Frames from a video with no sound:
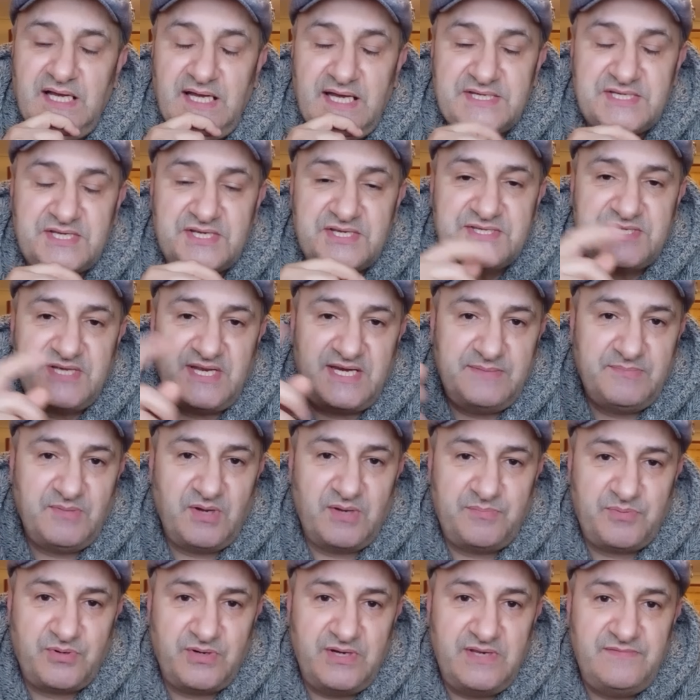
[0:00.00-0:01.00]
as I said in
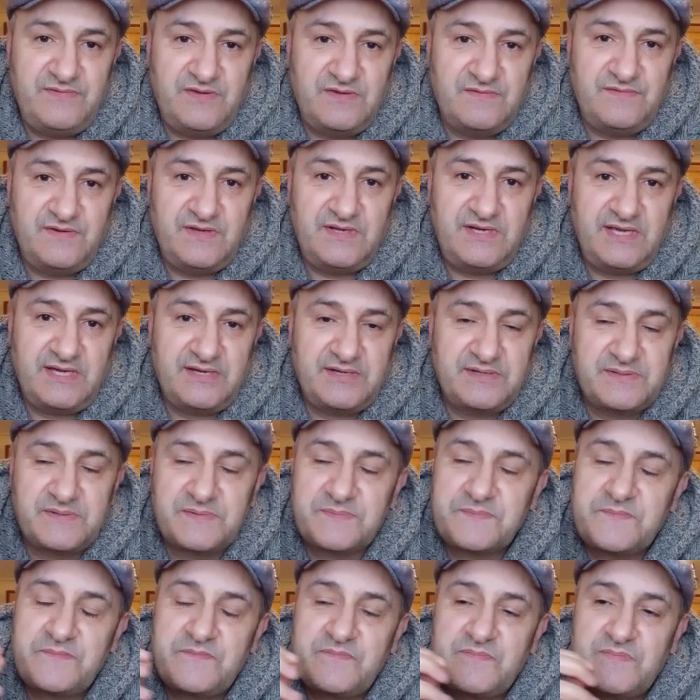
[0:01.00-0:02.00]
my preview video,
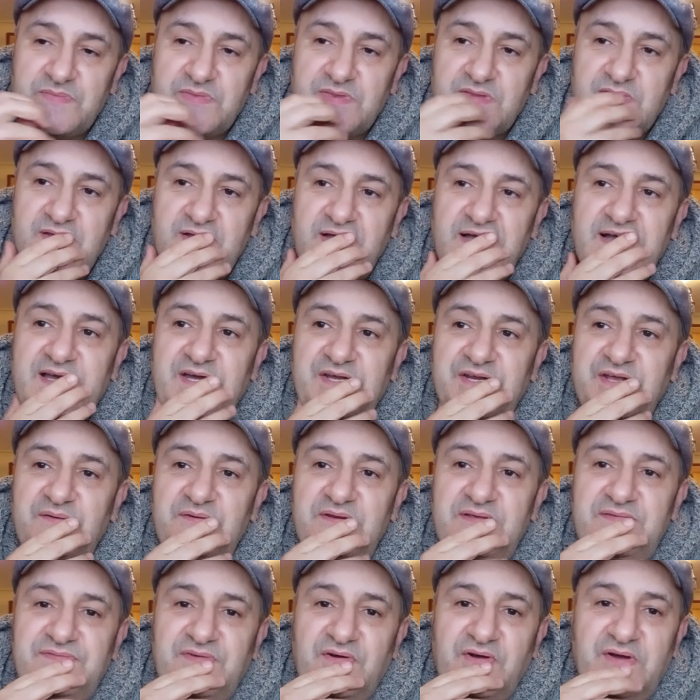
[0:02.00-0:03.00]
I could
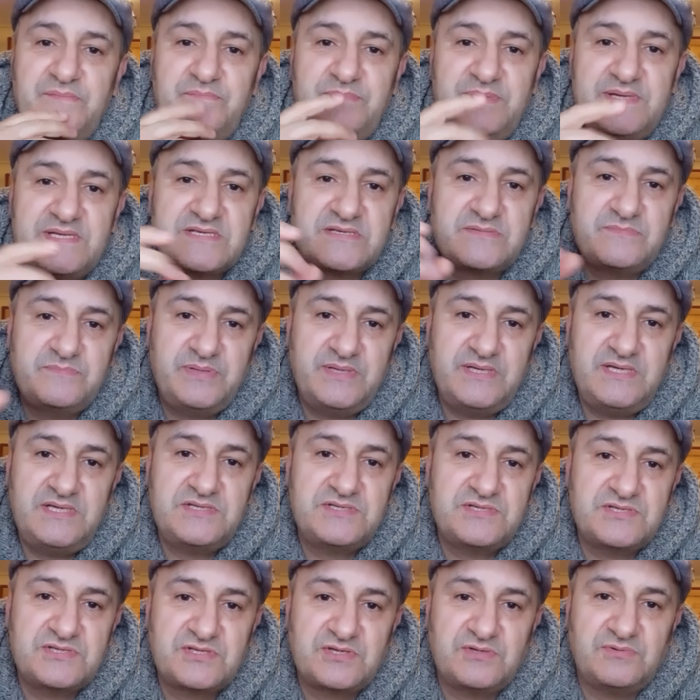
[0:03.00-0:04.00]
only find bits and
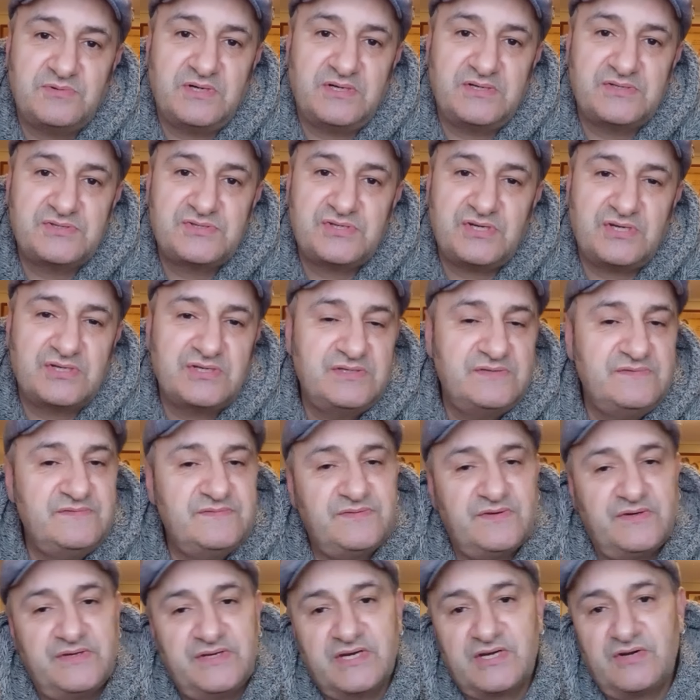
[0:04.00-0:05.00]
pieces to watch. I couldn't
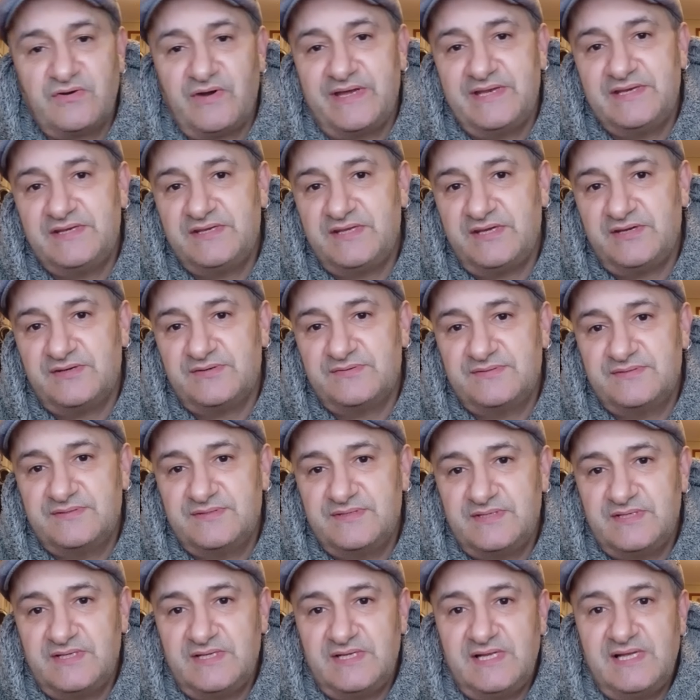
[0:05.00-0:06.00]
find a great deal.
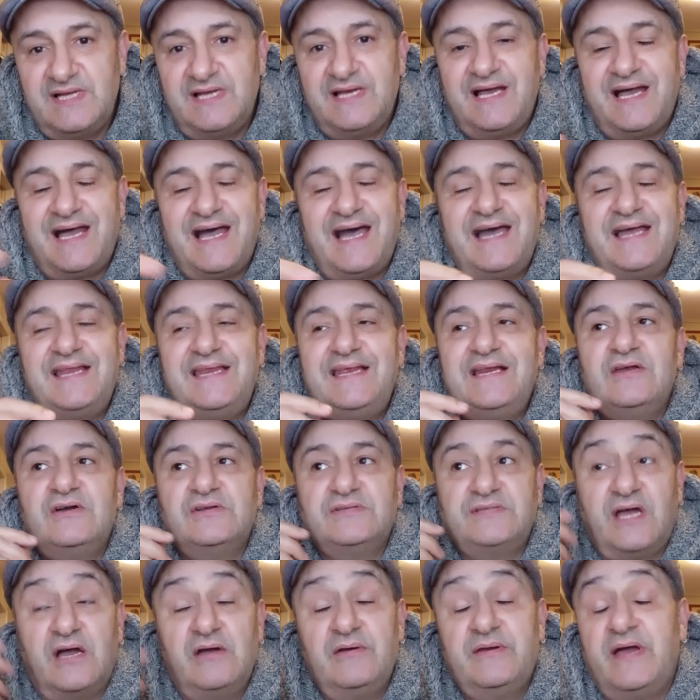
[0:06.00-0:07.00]
And he
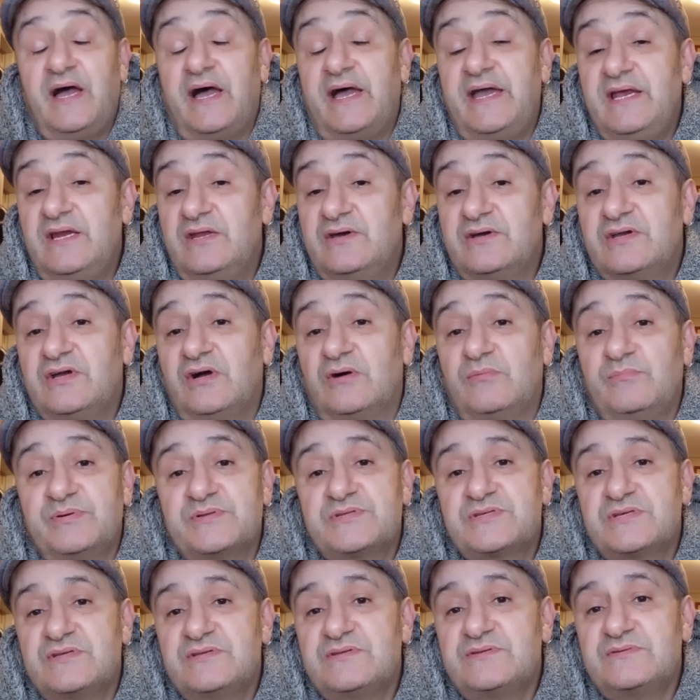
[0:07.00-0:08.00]
looked okay. He looked
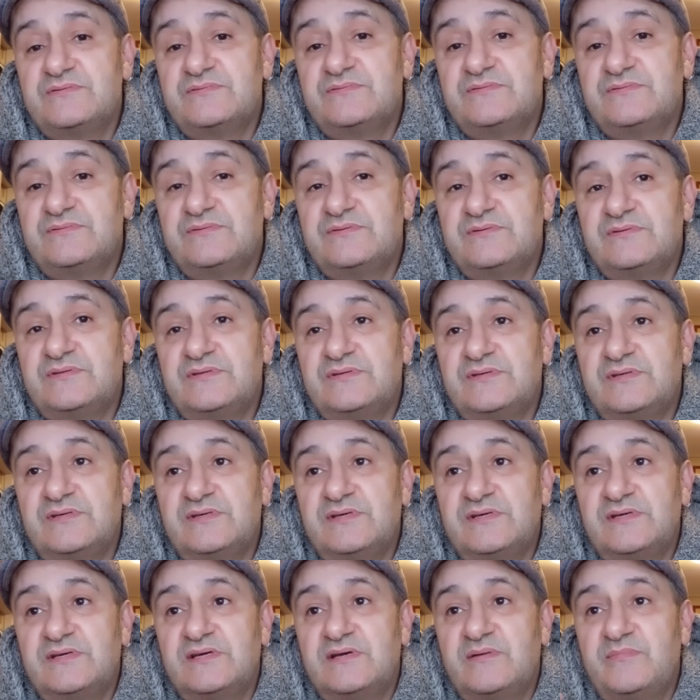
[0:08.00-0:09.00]
competent.
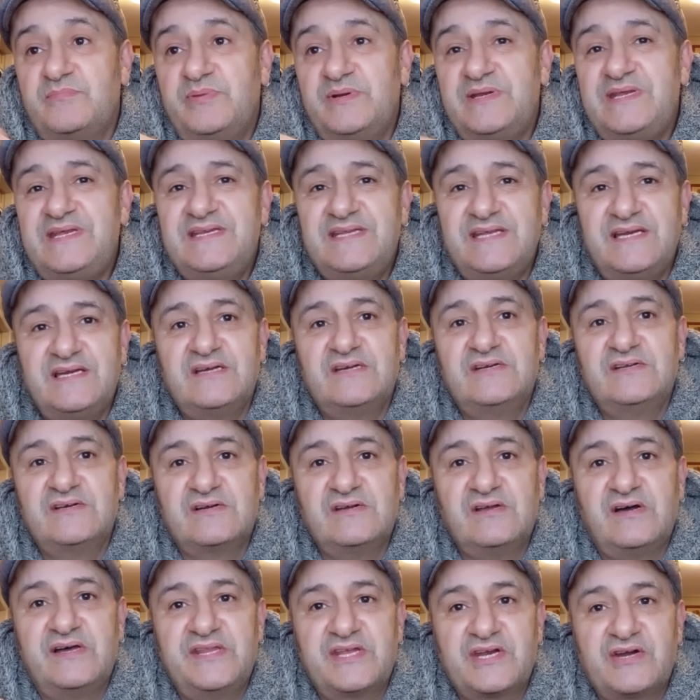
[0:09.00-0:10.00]
But he didn't
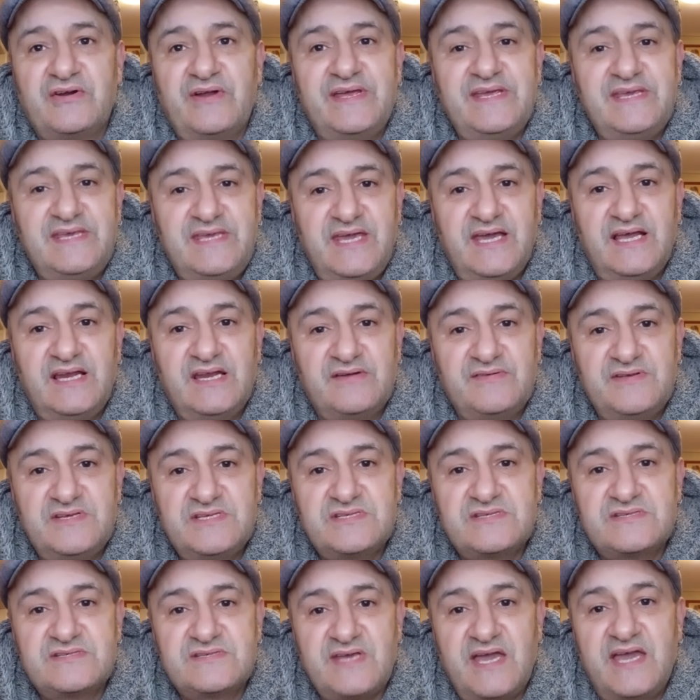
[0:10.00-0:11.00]
look like the great killer
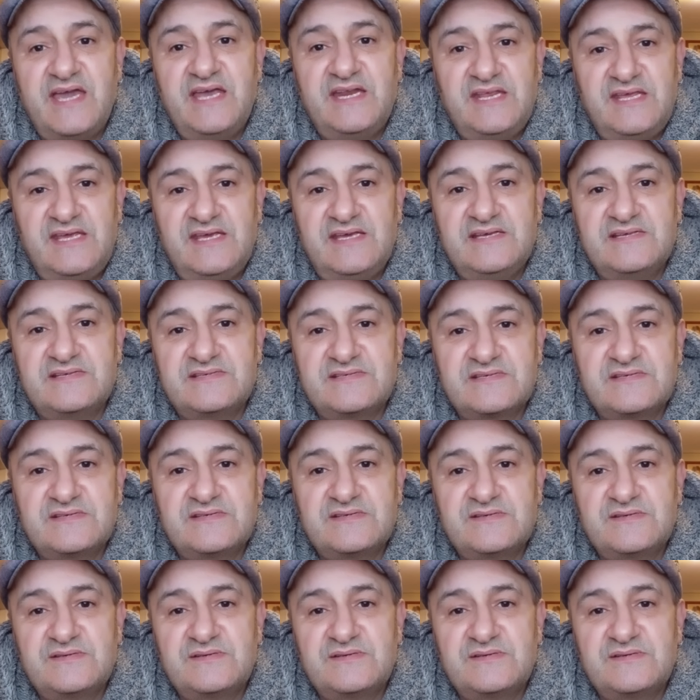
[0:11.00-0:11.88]
he's saying he is.